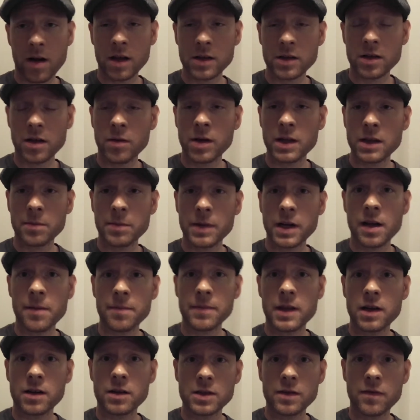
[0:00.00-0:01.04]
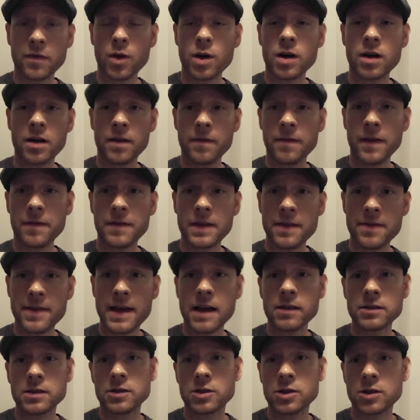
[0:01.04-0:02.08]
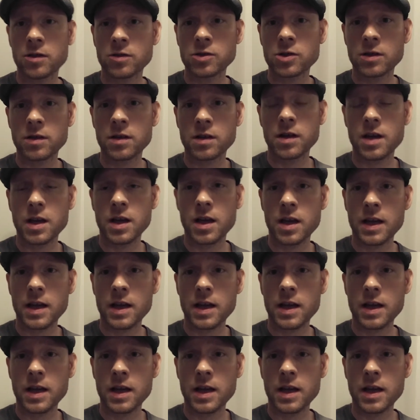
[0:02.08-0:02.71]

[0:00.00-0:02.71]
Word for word: also I want to bring up there's four hundred fifty thousand children